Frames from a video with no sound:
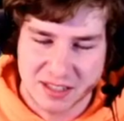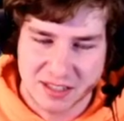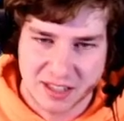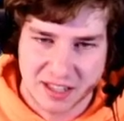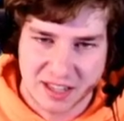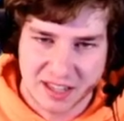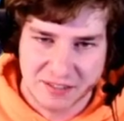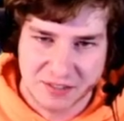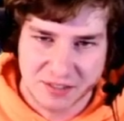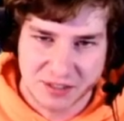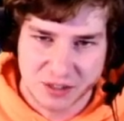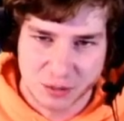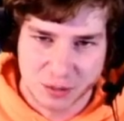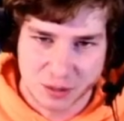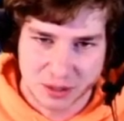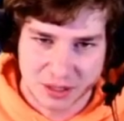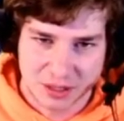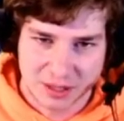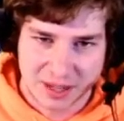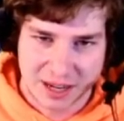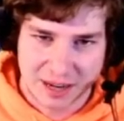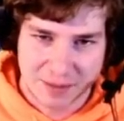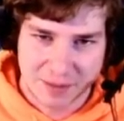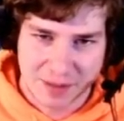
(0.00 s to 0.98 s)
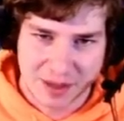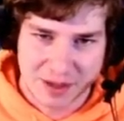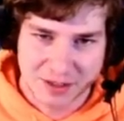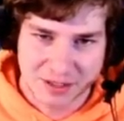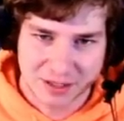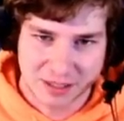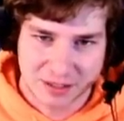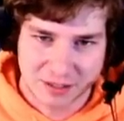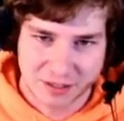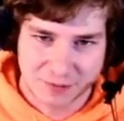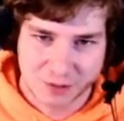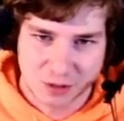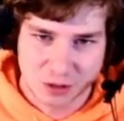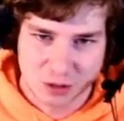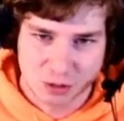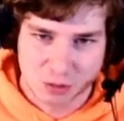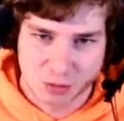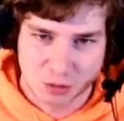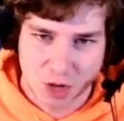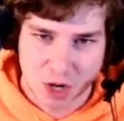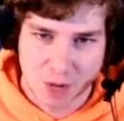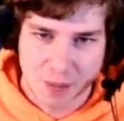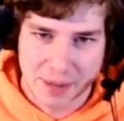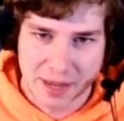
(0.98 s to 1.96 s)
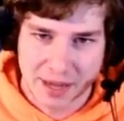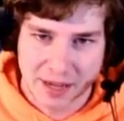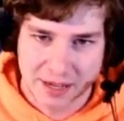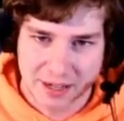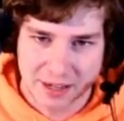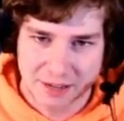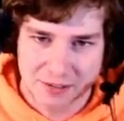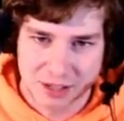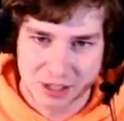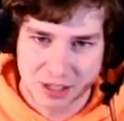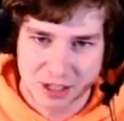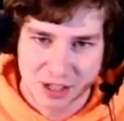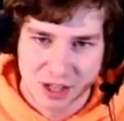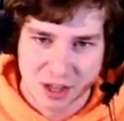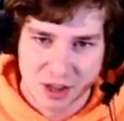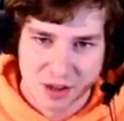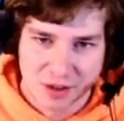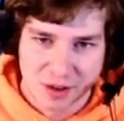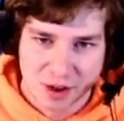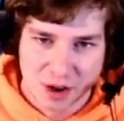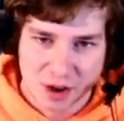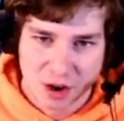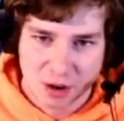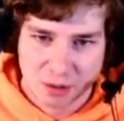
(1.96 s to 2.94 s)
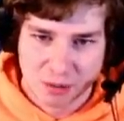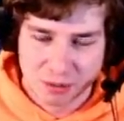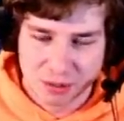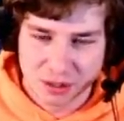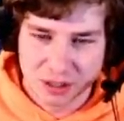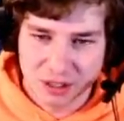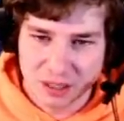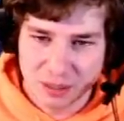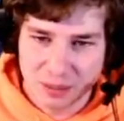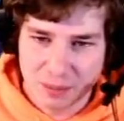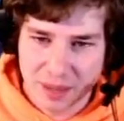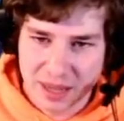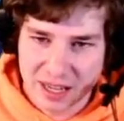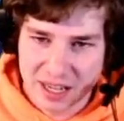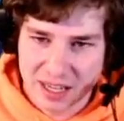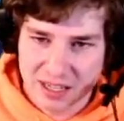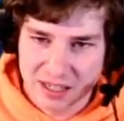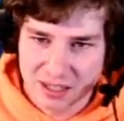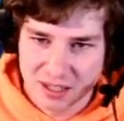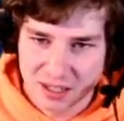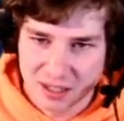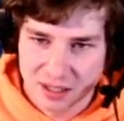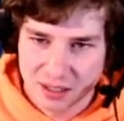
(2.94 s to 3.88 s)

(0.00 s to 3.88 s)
Cave into a slide. But that was like the first ROM hack I ever really made.